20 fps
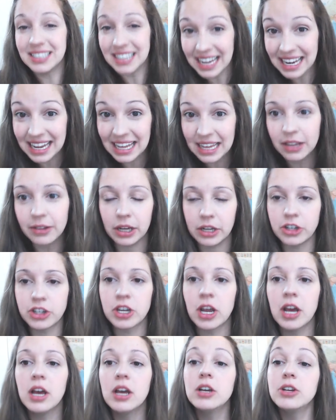in
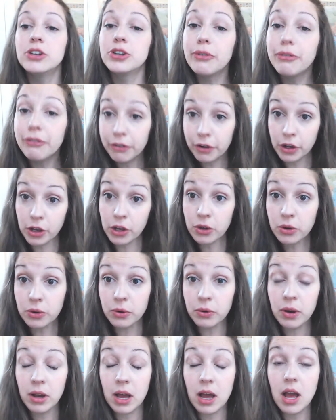English. So for
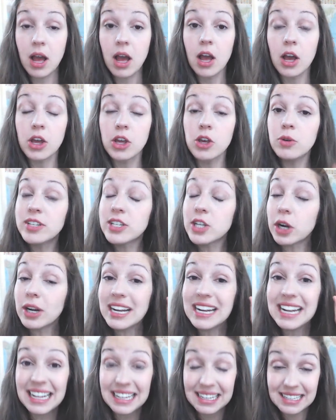you, you
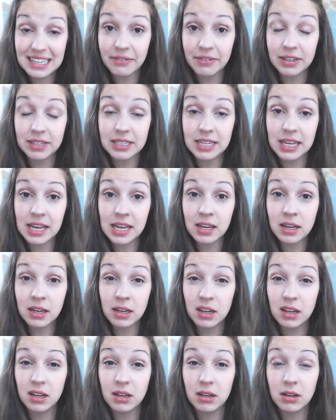started at 17,
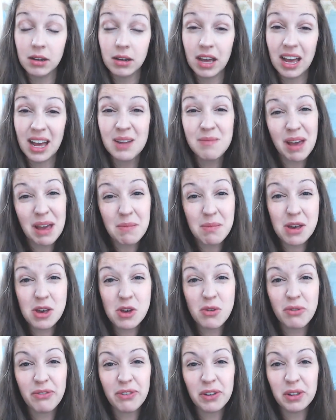and maybe
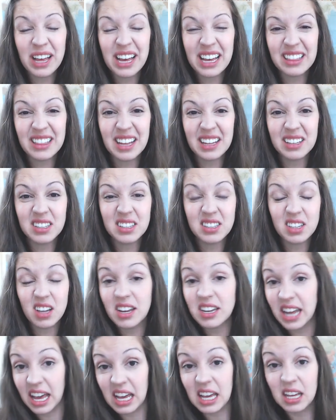you feel like that's a
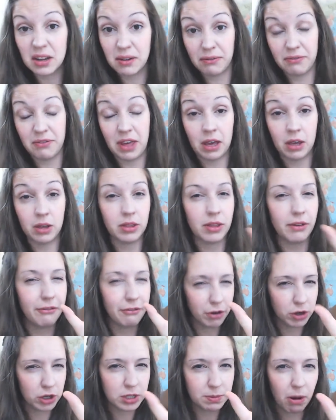negative thing. The
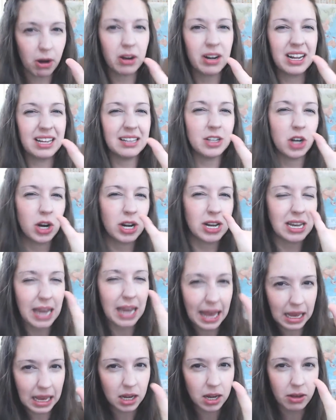first part is our
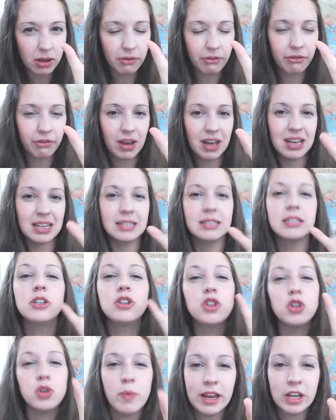negative
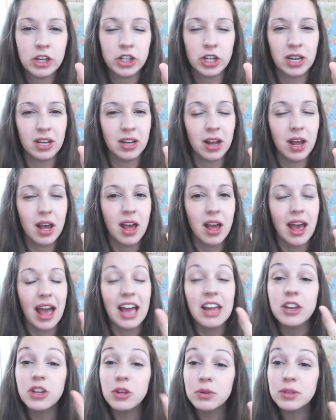situation.
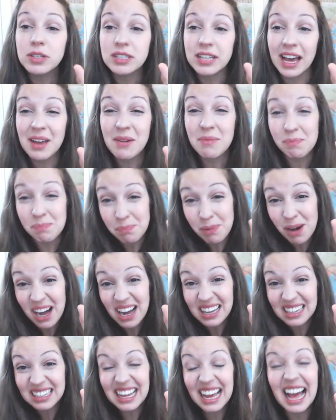And you say,
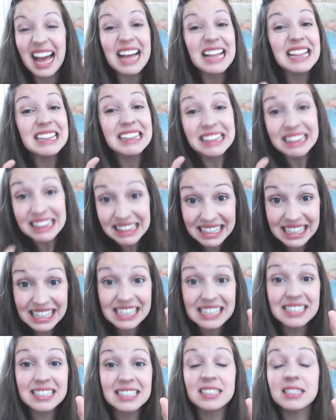but at
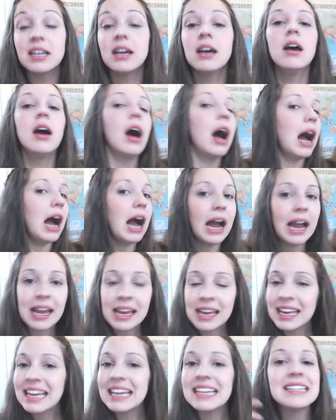least I
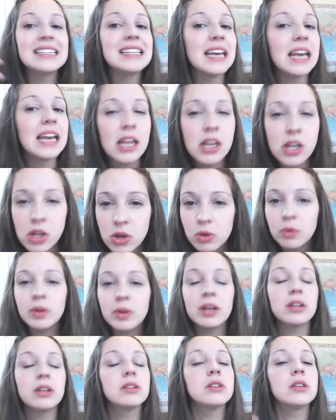
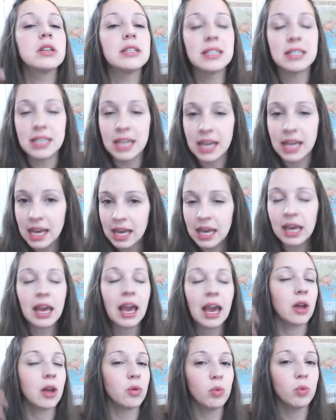continued to
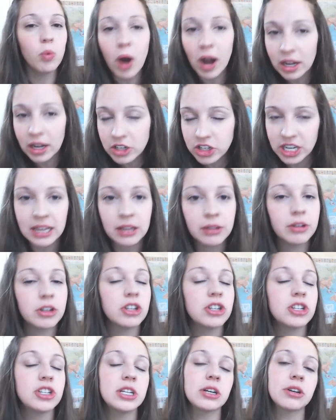sing and watch
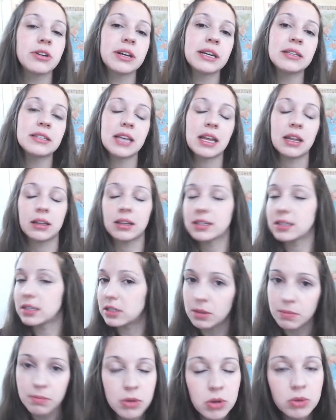English series and listen
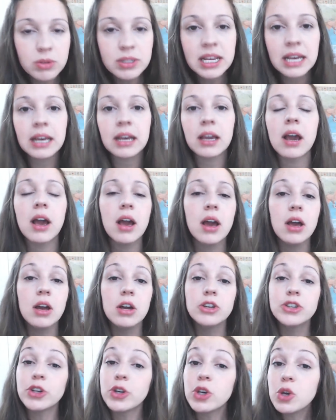to music.
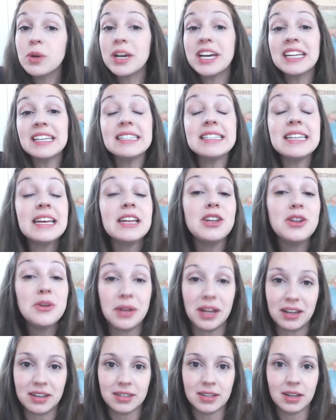So you continued
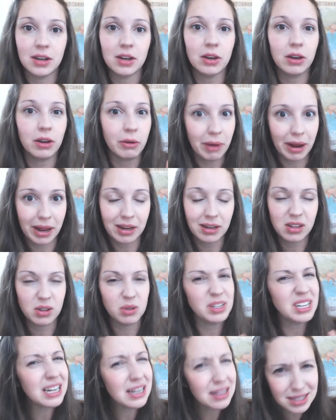it. Great. You
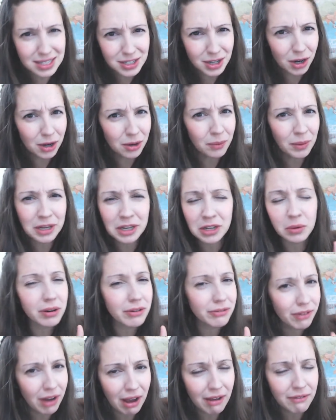didn't start when you were
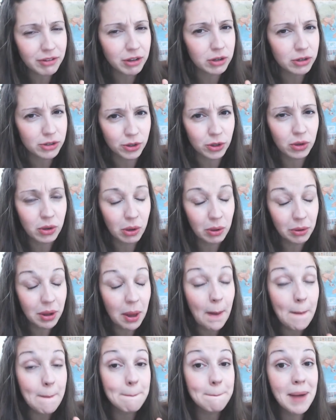5 years old,
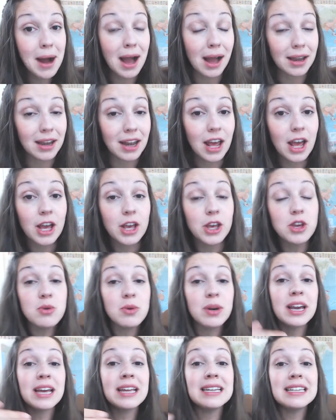but you
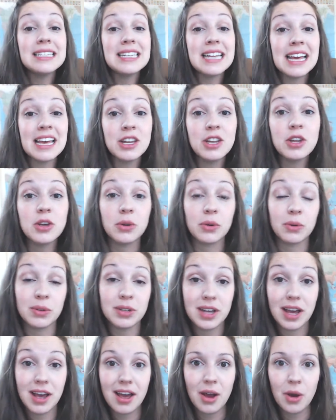continued
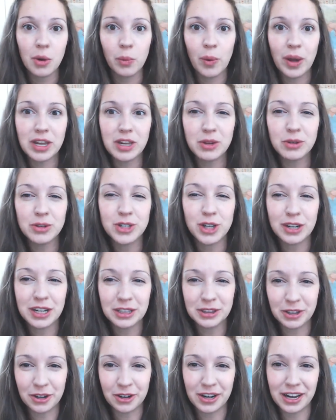when you
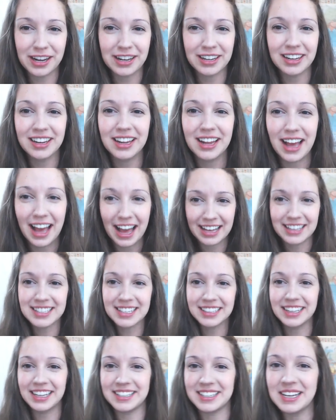started learning.
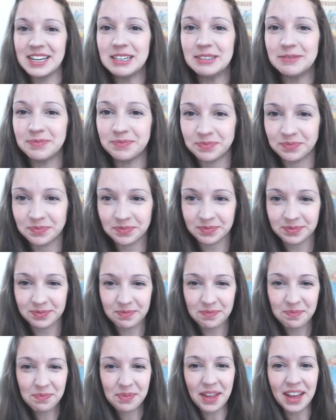Excellent.
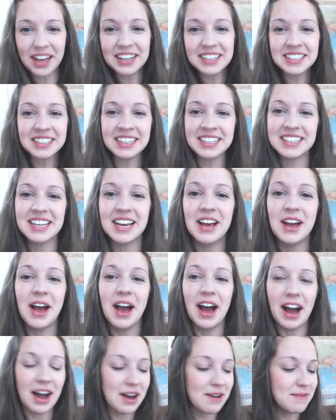Excellent.
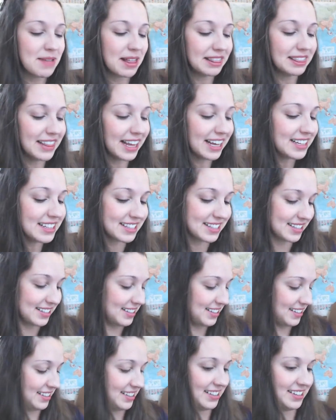Let's
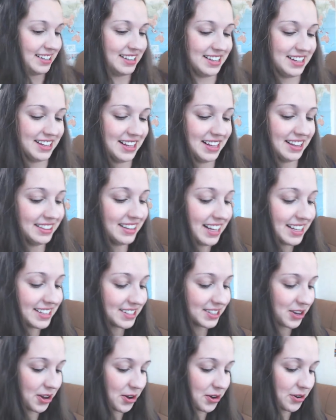
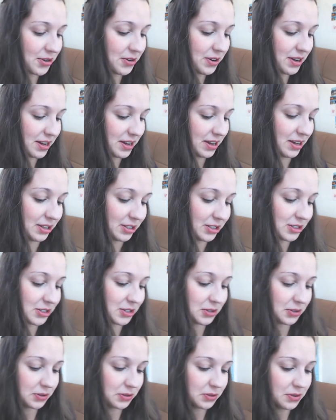go
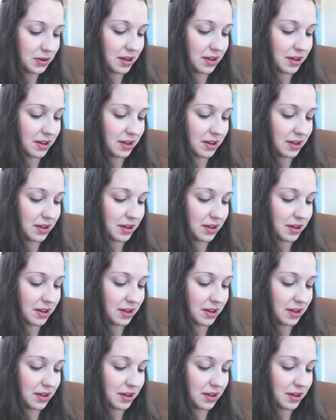to